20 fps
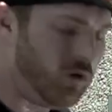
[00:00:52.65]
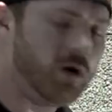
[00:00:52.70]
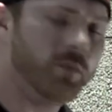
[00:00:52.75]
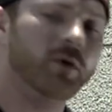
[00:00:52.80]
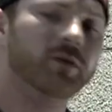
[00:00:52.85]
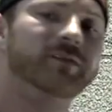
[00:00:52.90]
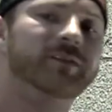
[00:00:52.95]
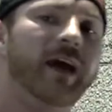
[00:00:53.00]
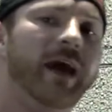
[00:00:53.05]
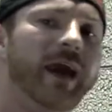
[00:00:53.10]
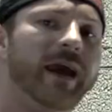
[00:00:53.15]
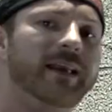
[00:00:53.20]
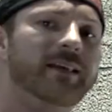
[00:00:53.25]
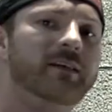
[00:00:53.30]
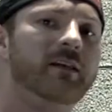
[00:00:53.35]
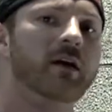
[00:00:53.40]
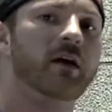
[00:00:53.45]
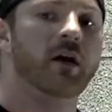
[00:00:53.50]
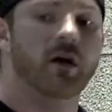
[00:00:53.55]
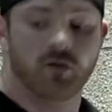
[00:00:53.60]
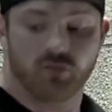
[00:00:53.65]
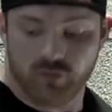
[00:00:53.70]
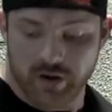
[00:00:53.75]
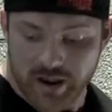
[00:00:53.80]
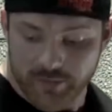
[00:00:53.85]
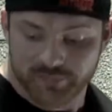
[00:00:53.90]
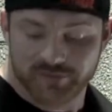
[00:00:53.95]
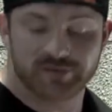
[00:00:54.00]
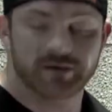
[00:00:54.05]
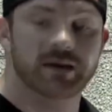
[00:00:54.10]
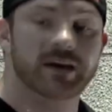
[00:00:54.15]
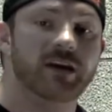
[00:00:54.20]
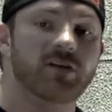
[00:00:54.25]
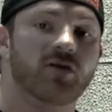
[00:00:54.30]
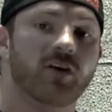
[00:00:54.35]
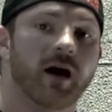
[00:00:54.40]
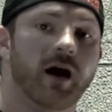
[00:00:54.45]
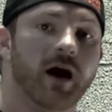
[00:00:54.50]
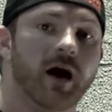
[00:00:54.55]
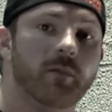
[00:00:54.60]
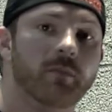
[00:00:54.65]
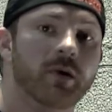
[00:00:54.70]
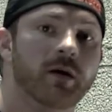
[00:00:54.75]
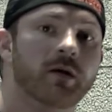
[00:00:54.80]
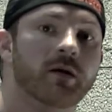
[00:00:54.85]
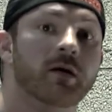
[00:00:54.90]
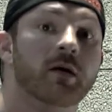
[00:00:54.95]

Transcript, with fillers: on about 10 reps each arm.